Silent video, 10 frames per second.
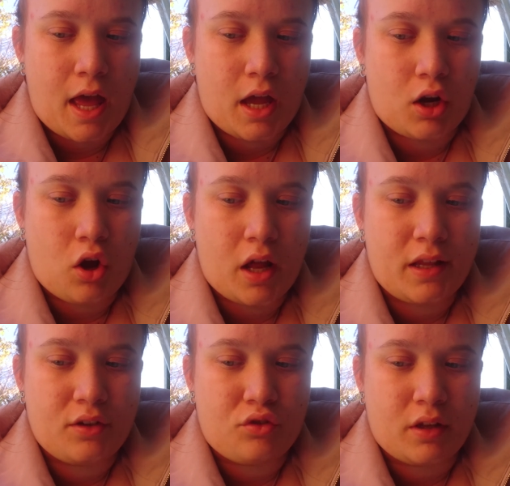and I
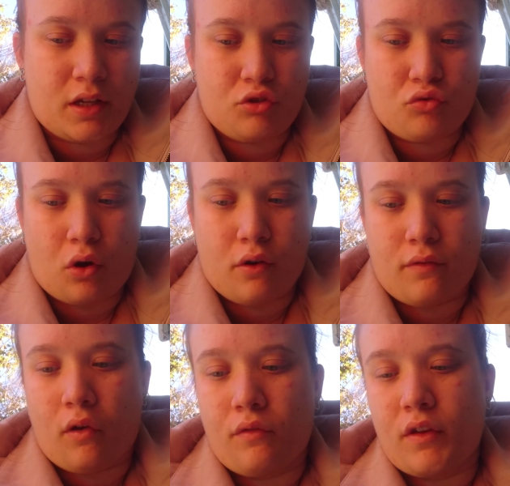literally drove
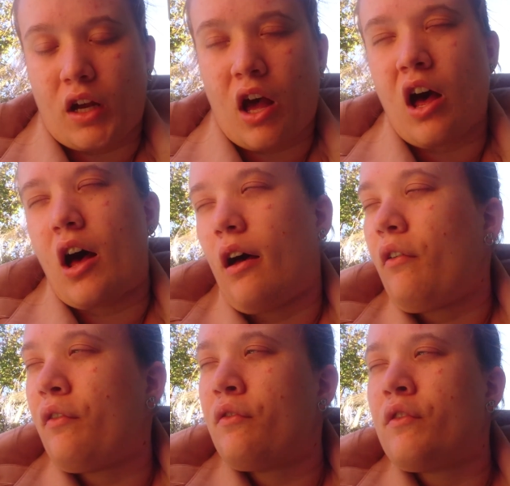off in a huff.
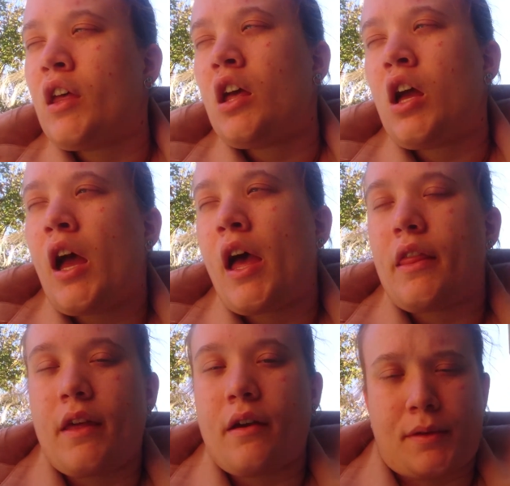
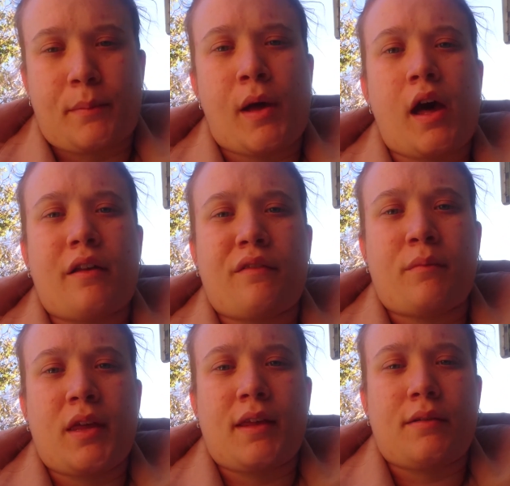There was a part of
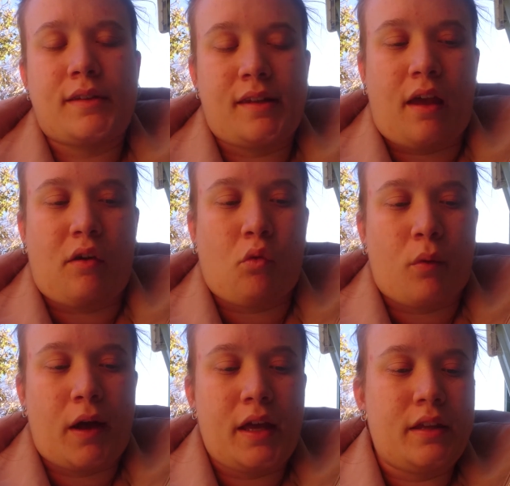me that was saying,
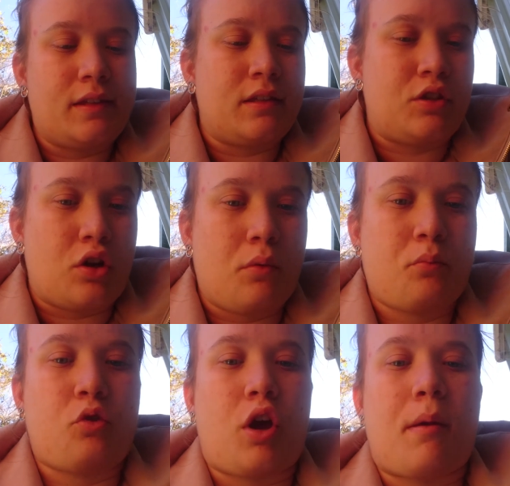wait, stop,
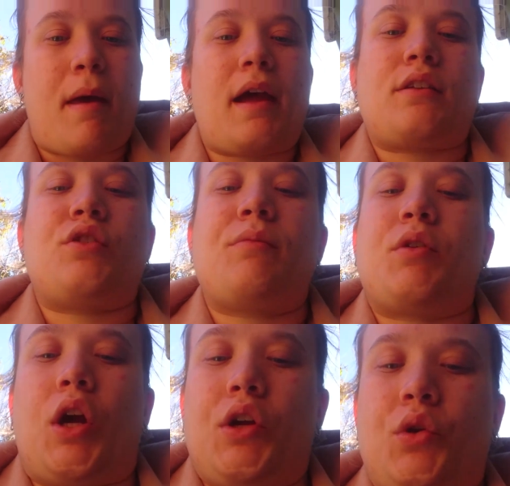go back to him,
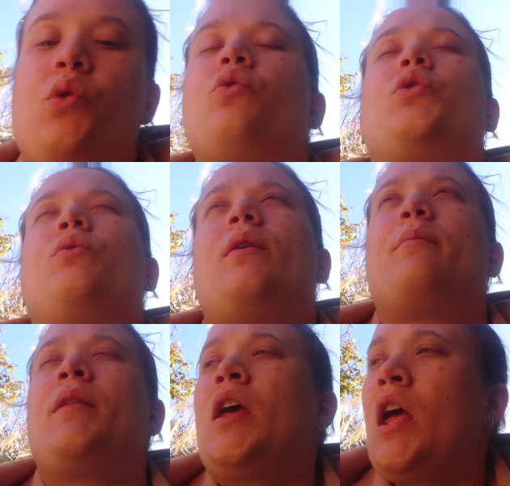go talk to
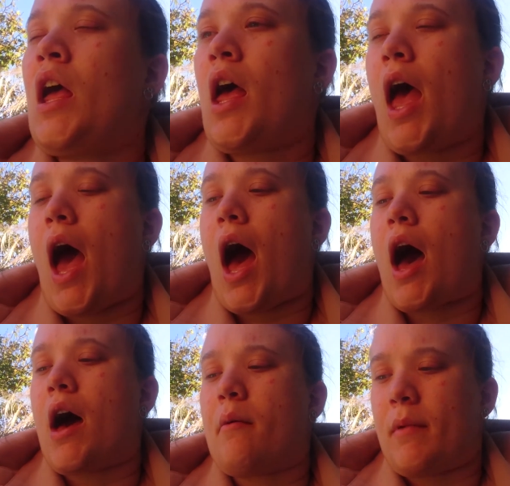him,
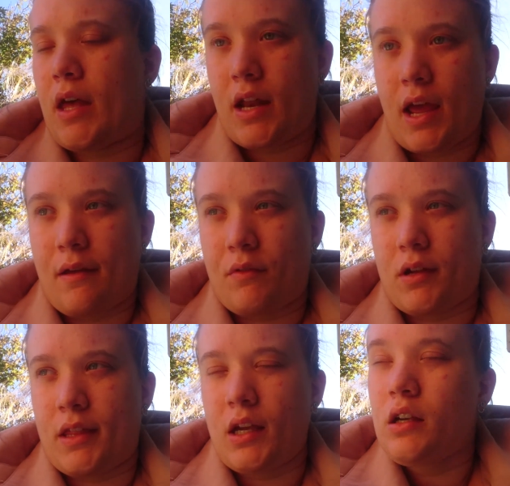and
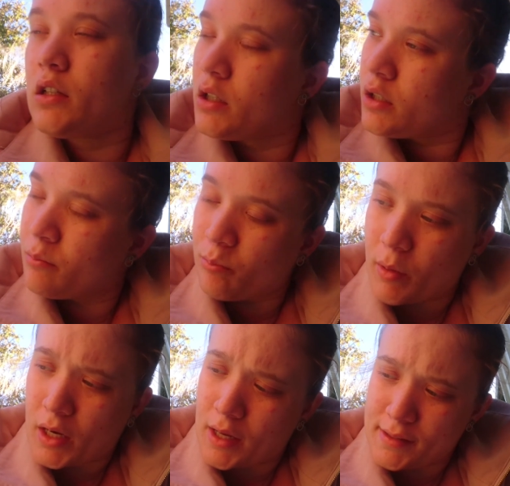everything,
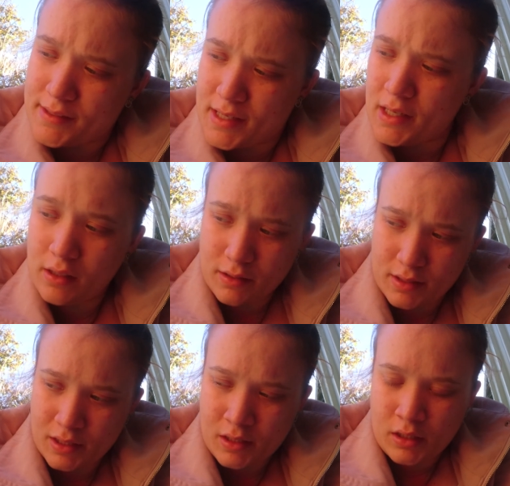but I didn't,